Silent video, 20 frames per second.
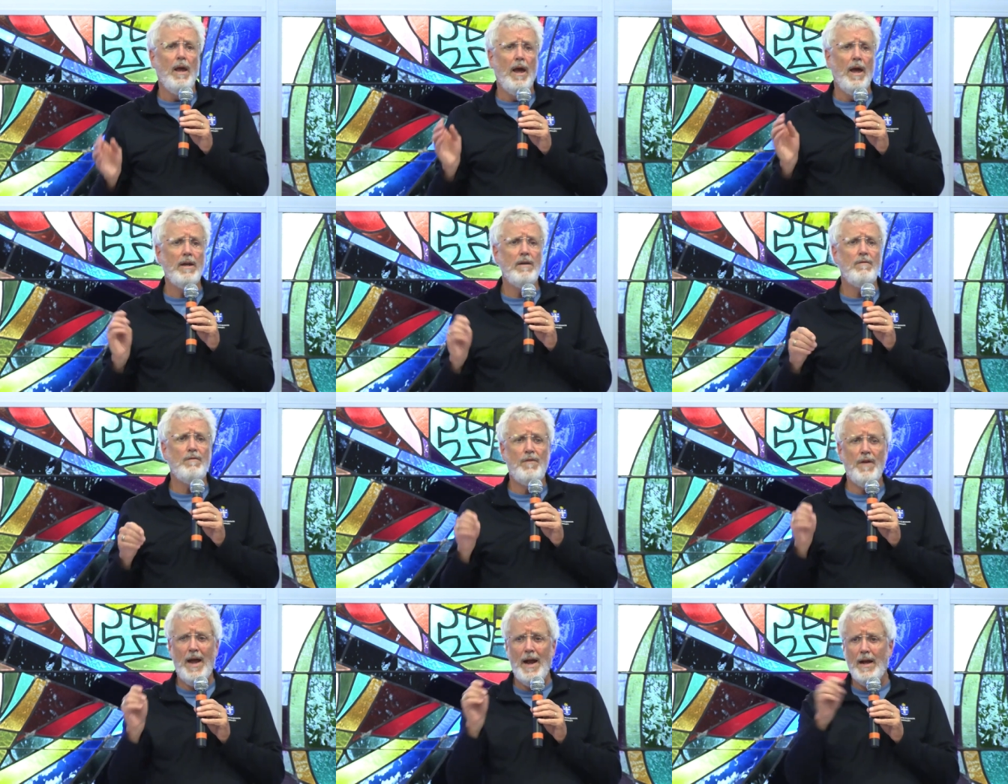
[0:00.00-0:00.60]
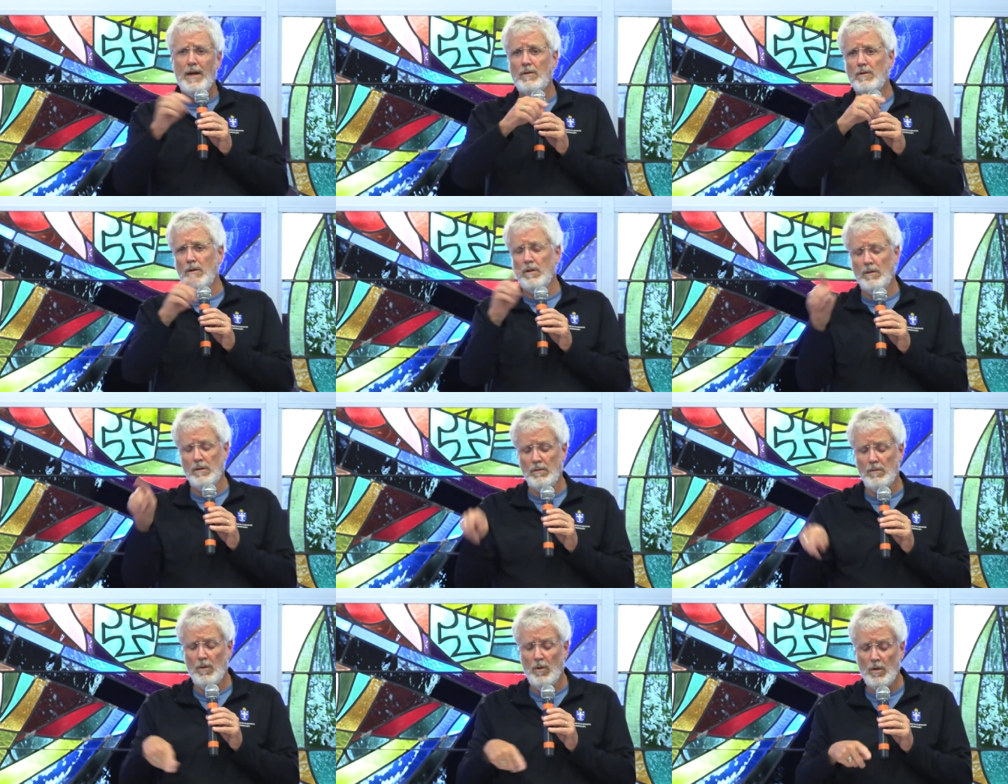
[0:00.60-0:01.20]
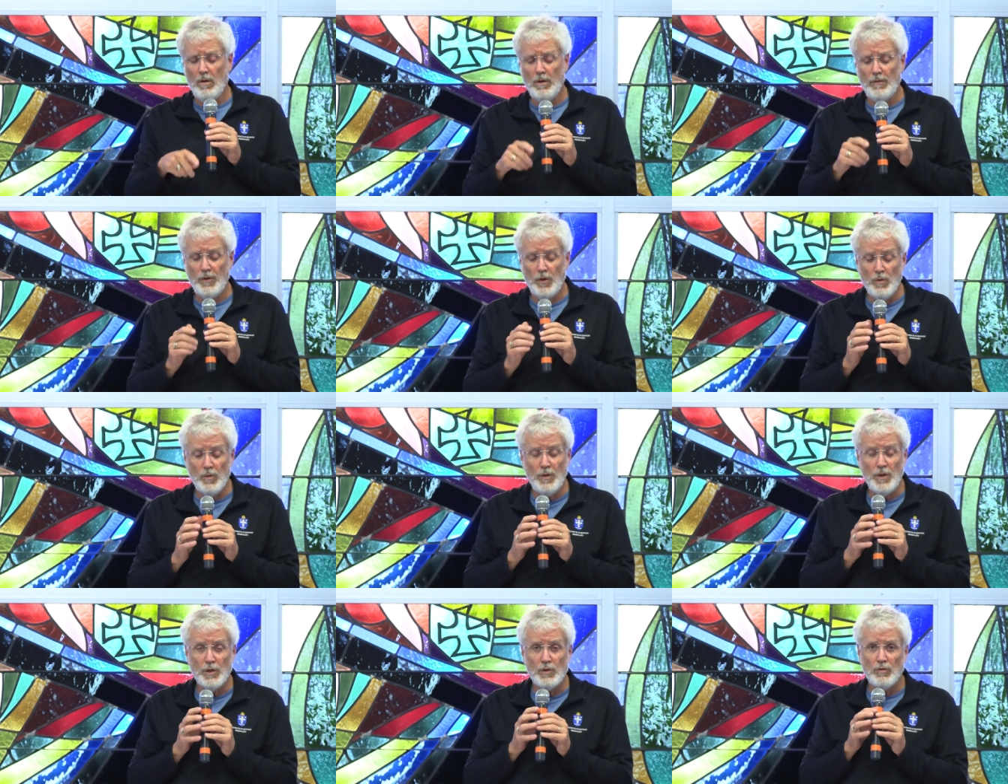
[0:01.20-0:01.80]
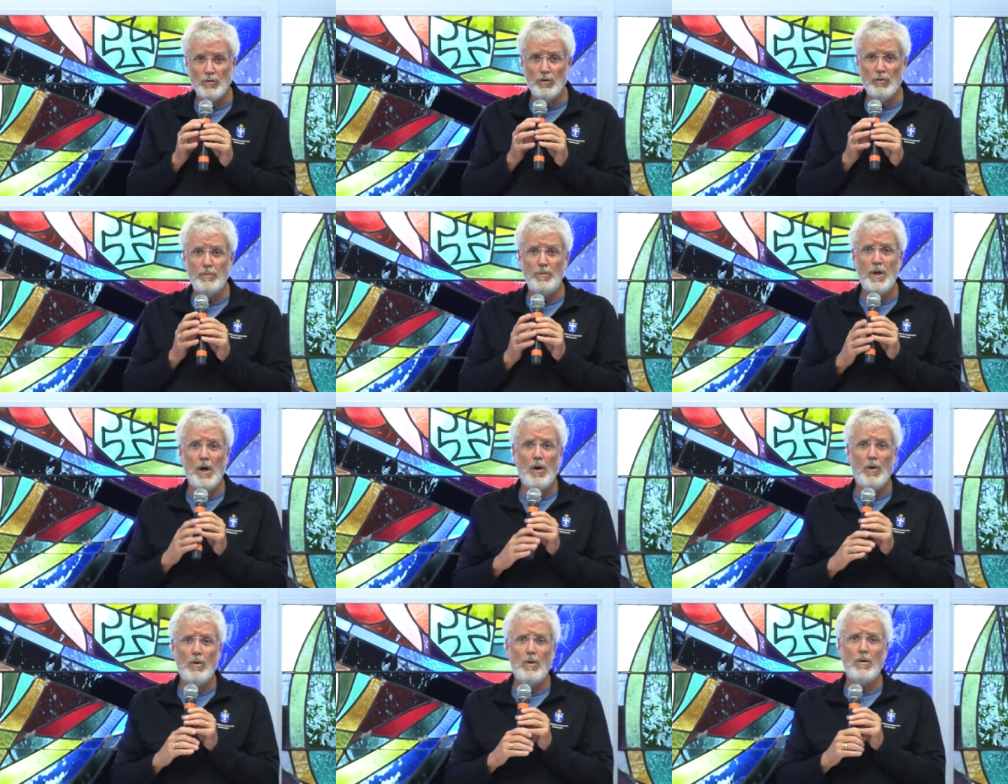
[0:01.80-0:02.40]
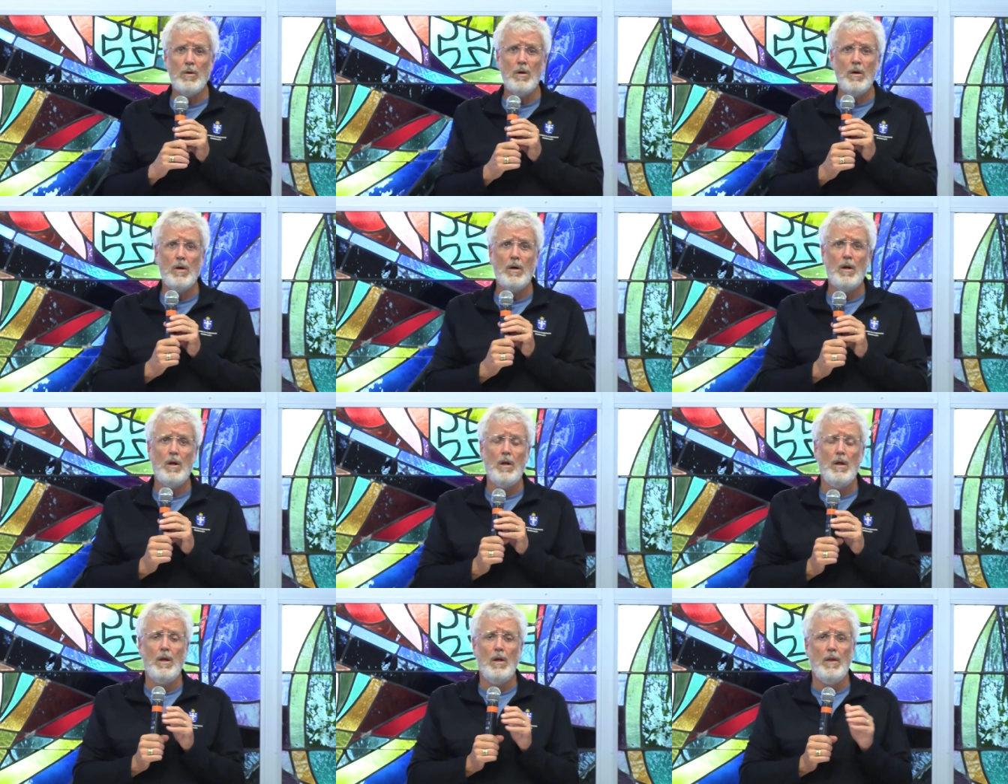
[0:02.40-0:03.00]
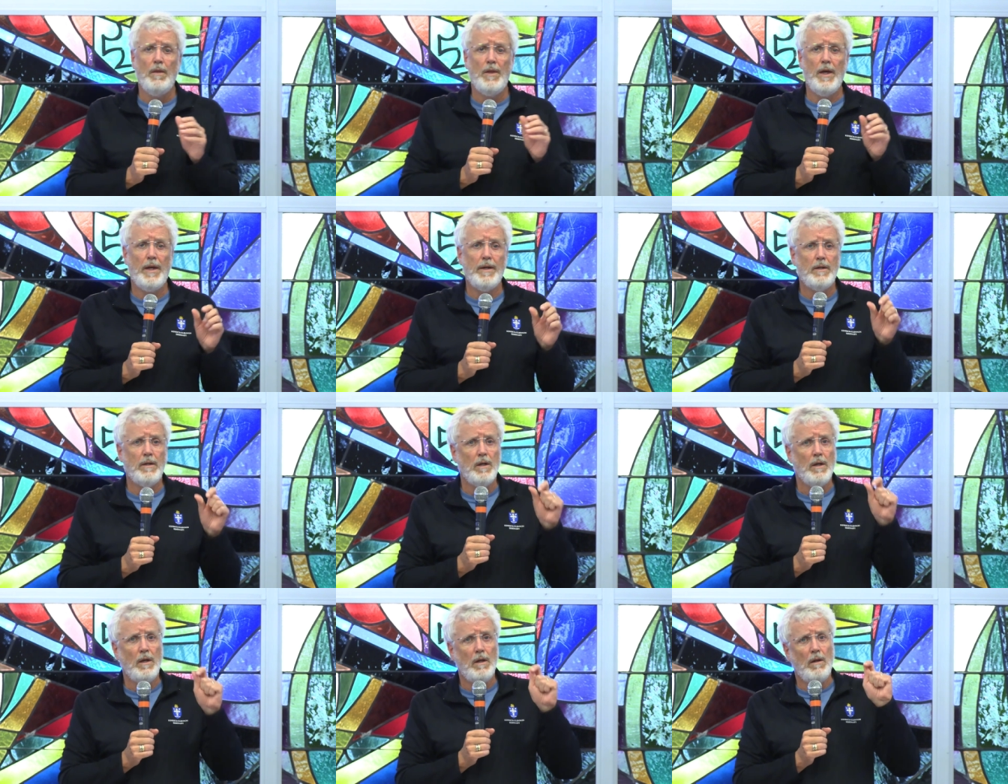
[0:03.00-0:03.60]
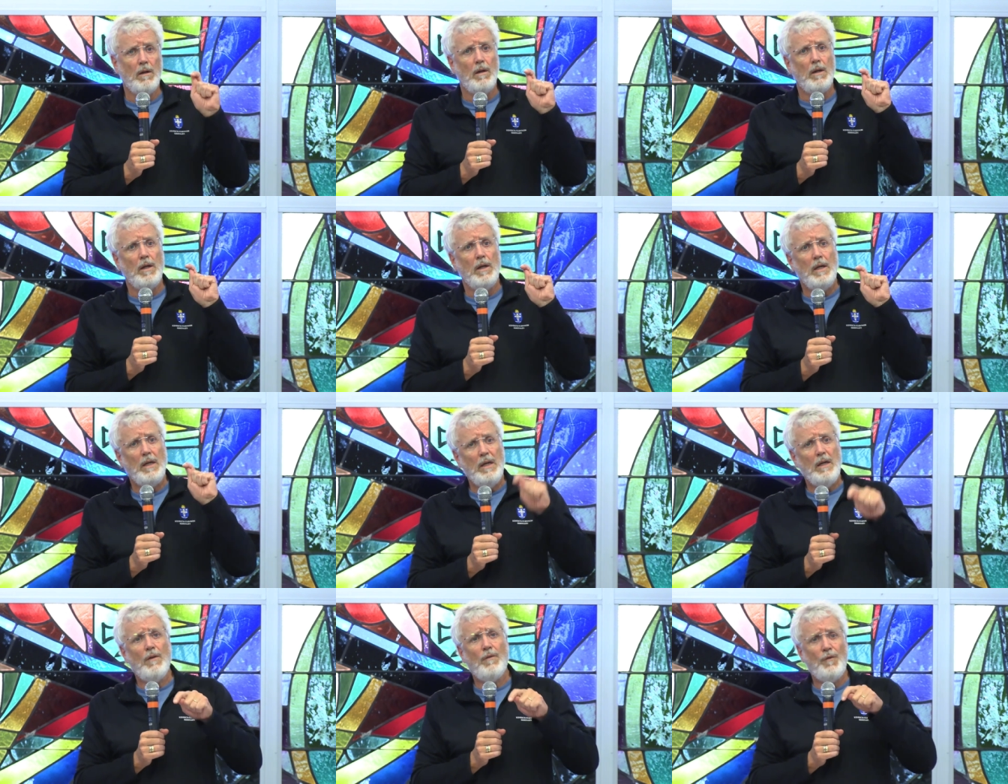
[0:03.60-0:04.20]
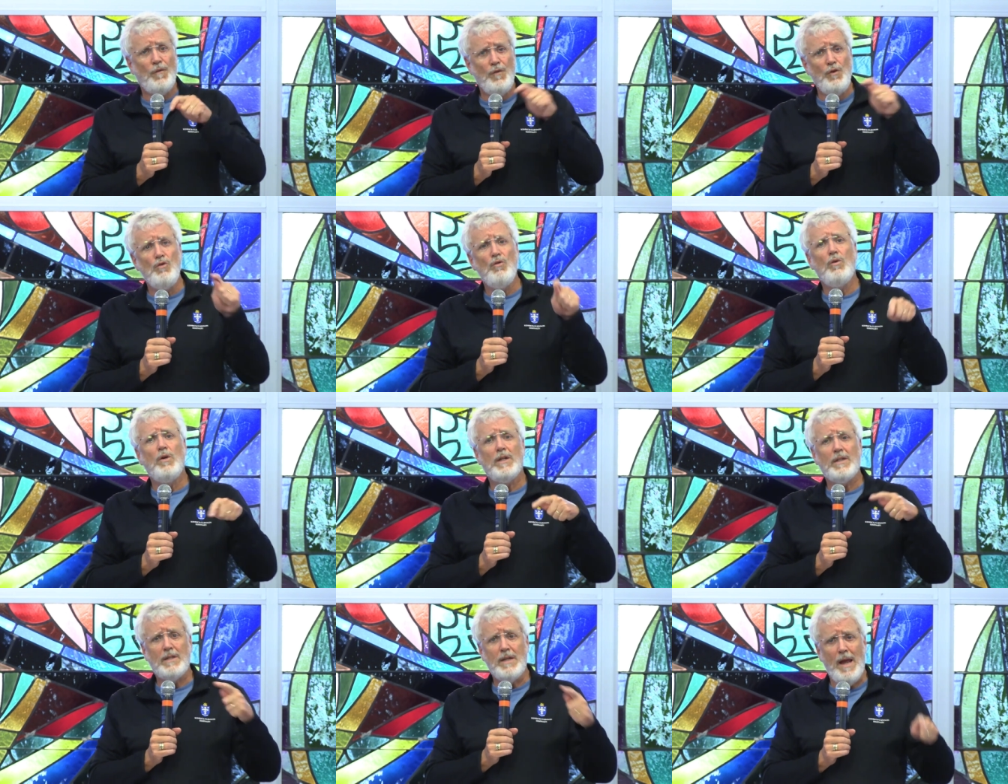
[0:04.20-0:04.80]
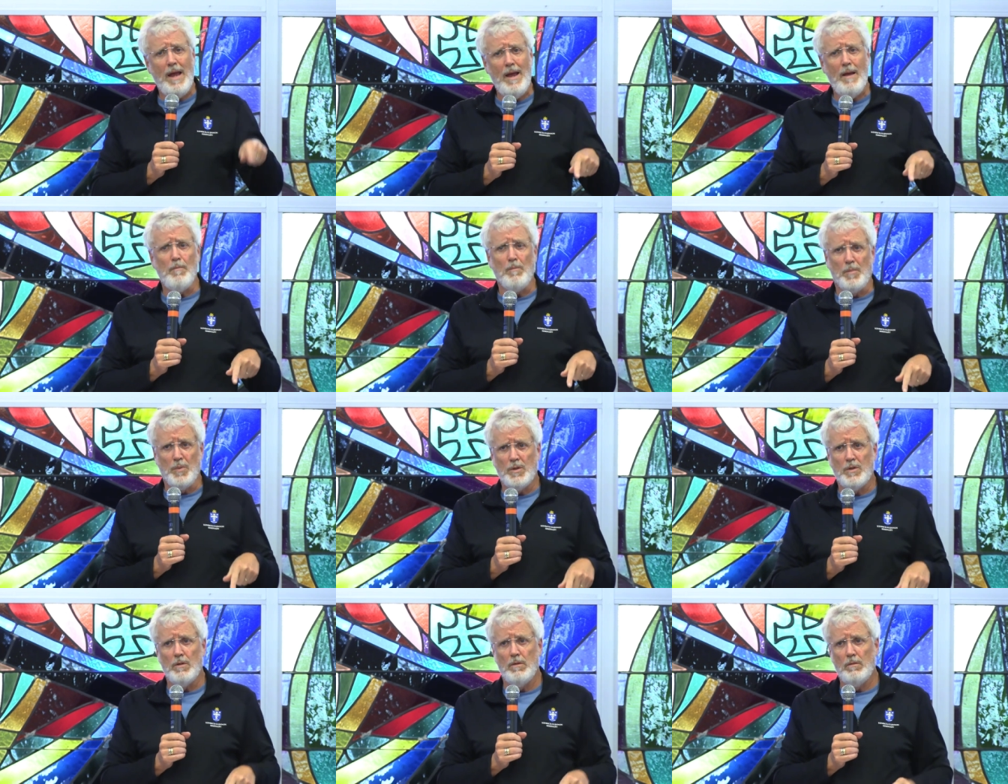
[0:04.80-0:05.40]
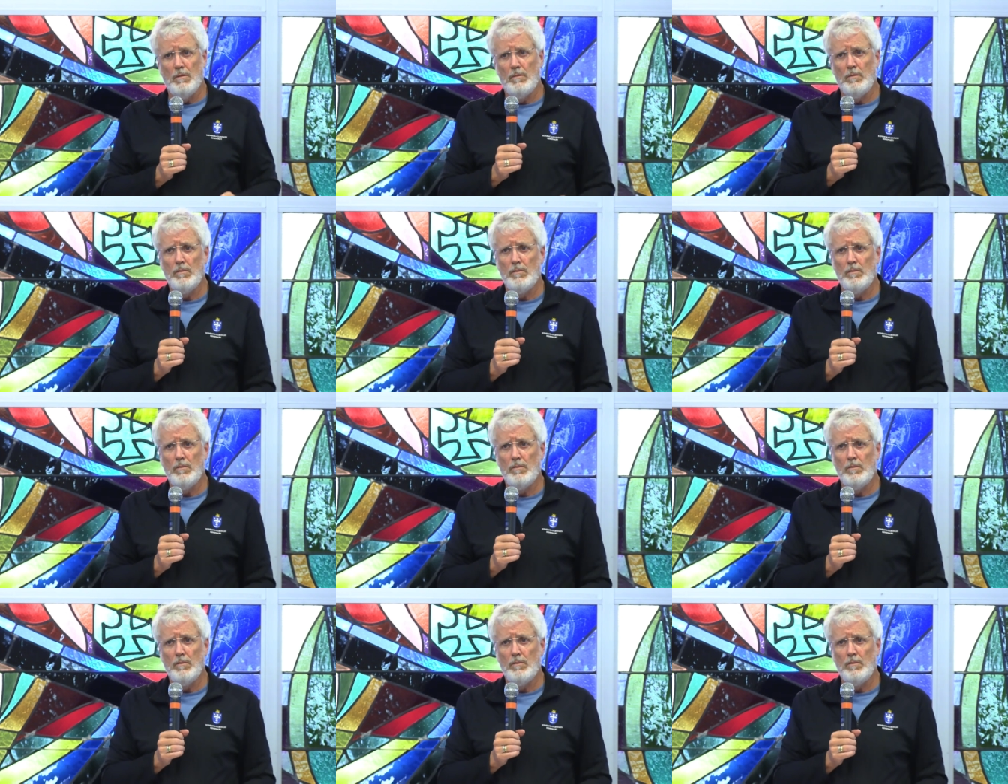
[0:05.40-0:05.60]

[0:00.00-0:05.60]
And in fact, all of you in this room know that if you attempt